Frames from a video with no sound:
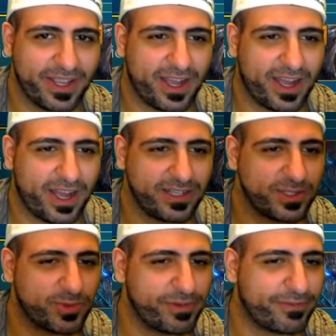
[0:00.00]
Let's
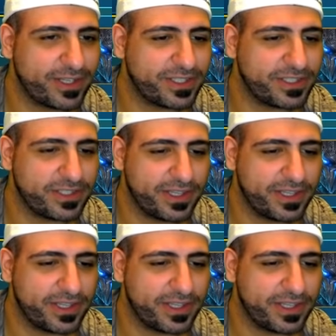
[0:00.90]
just refresh this